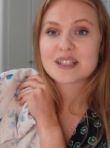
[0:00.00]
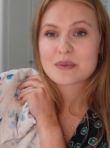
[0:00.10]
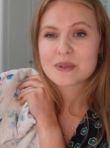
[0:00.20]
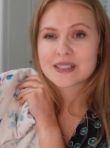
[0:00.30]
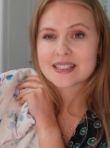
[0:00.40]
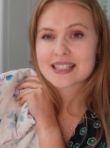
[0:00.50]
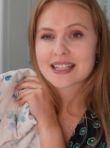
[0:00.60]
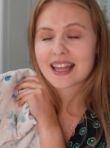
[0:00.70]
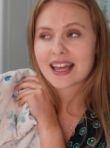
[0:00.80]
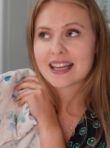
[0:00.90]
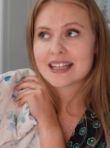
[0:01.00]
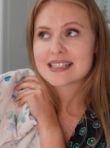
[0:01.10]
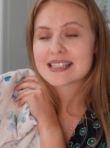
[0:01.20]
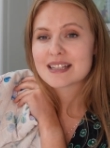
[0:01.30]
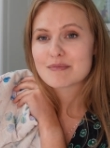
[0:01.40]
of want a
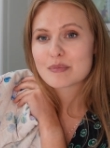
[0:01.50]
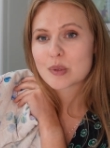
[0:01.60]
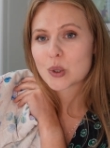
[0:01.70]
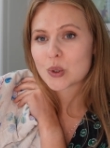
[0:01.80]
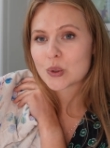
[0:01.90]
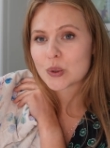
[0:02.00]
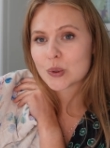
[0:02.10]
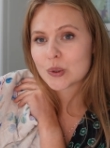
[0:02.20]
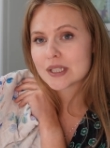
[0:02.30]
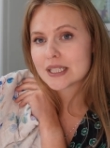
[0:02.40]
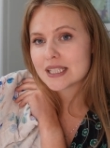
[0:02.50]
simple